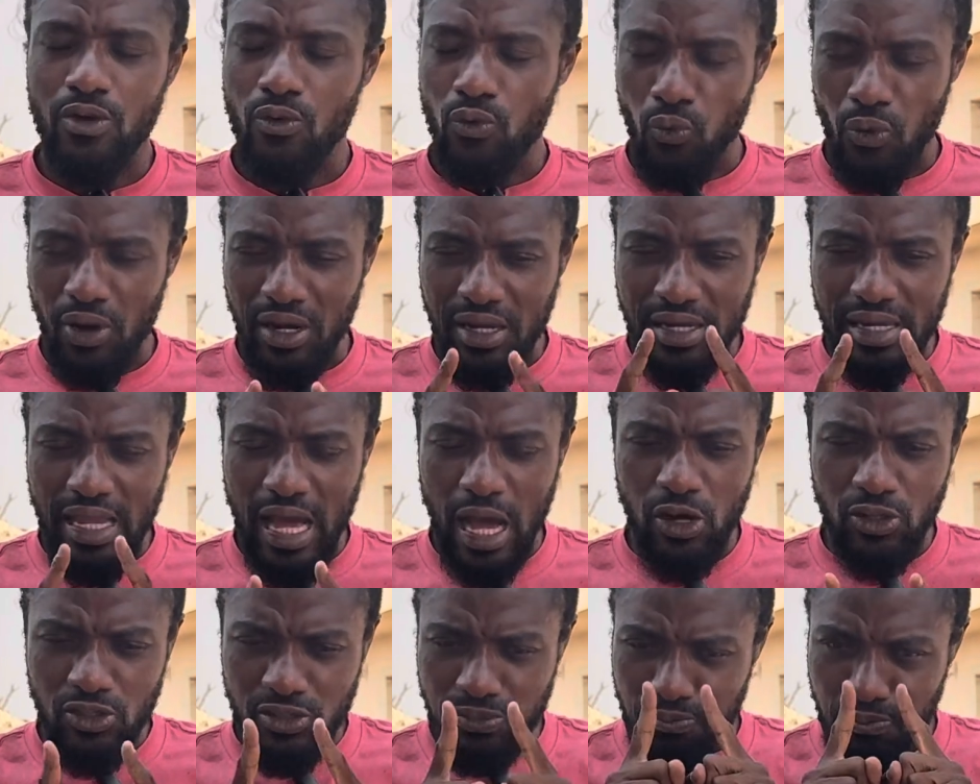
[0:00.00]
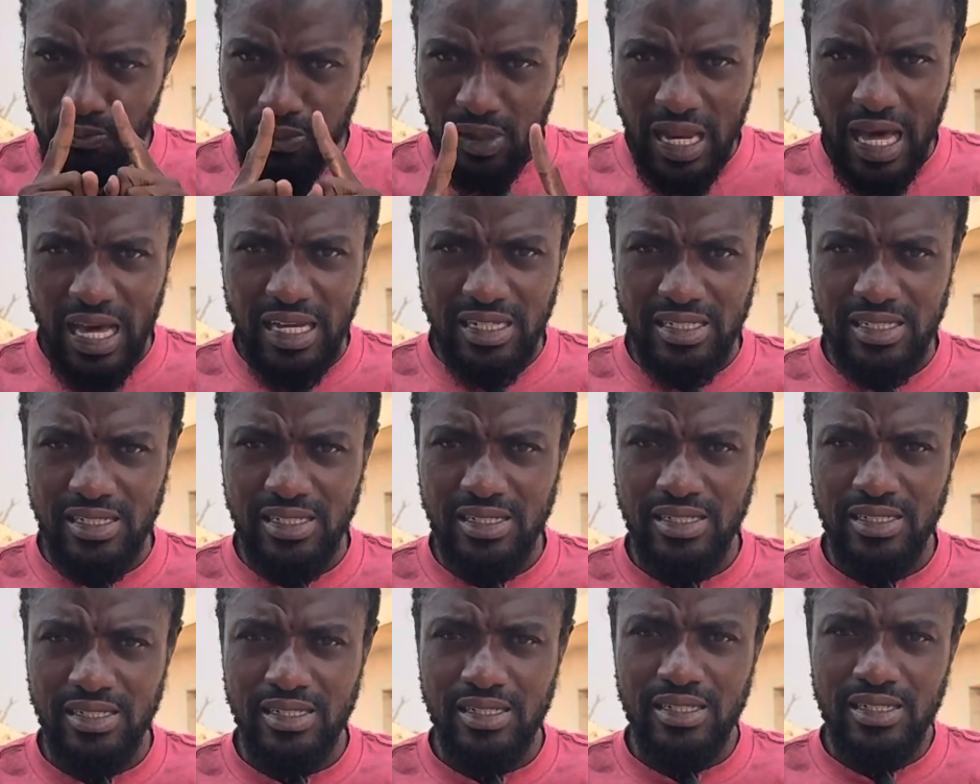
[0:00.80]
Without blood,
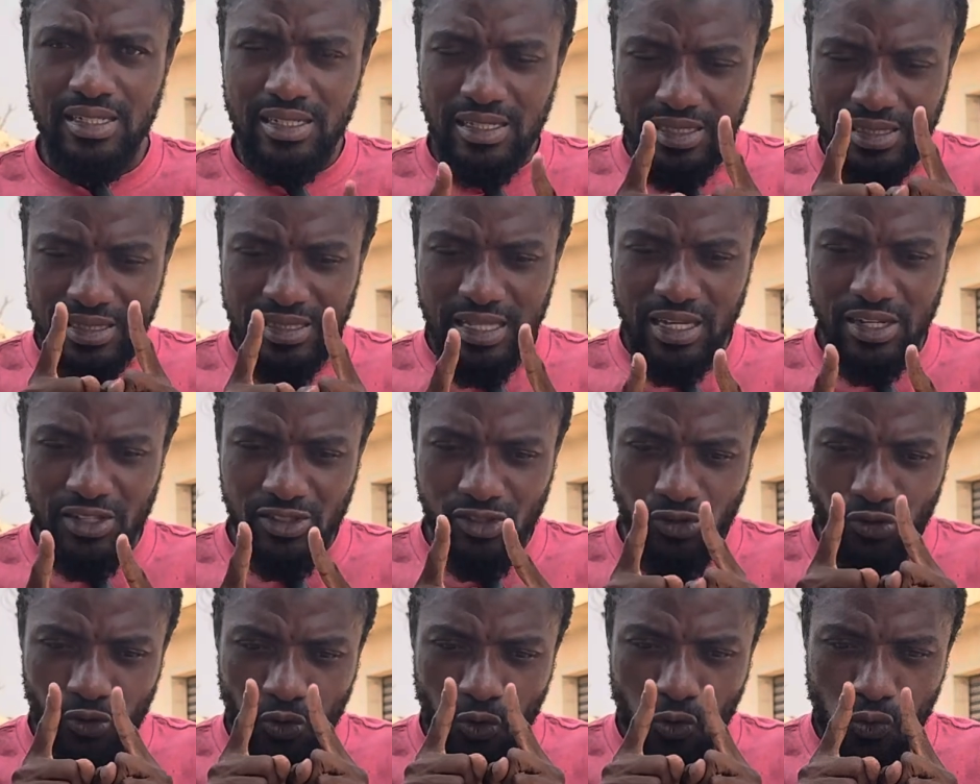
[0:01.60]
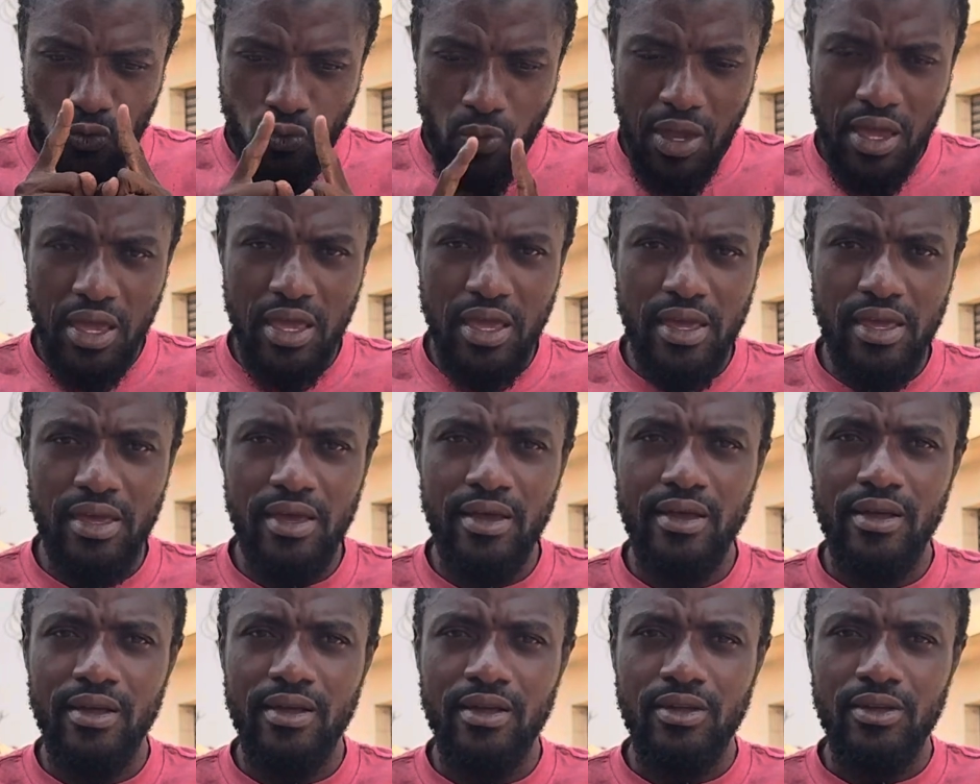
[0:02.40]
there is no way
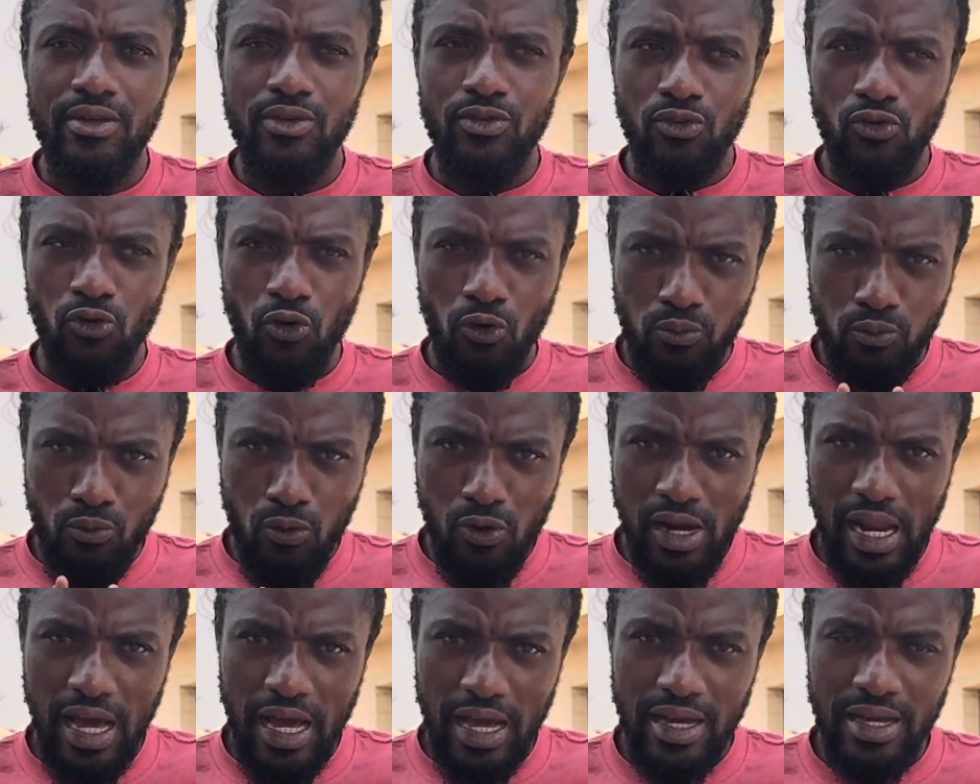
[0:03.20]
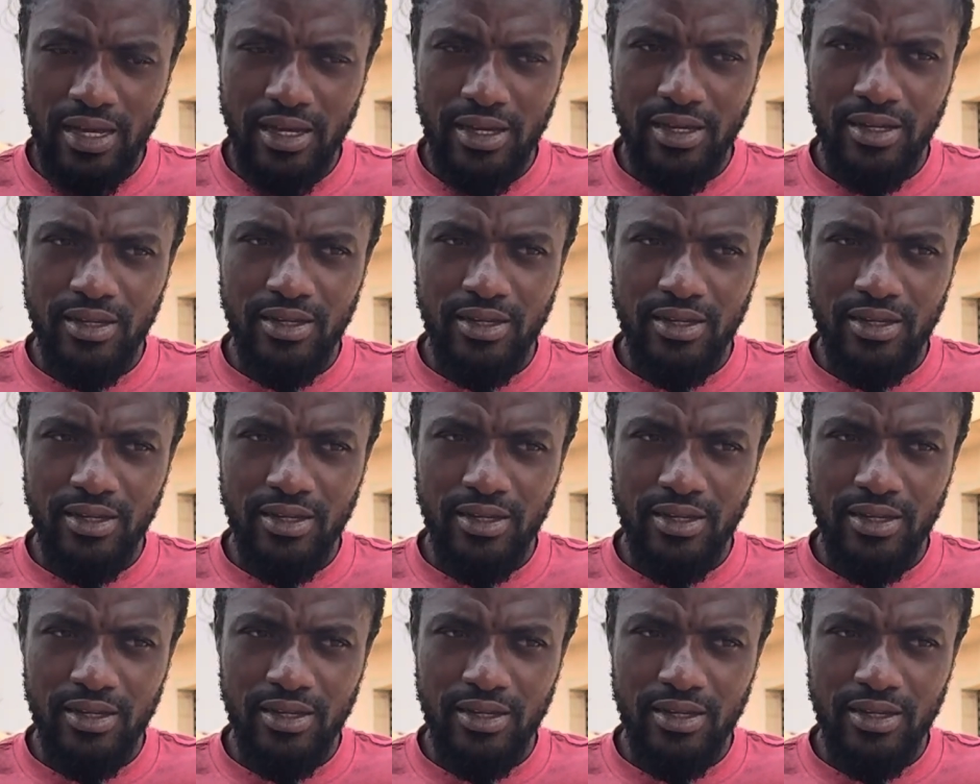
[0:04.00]
your bulla,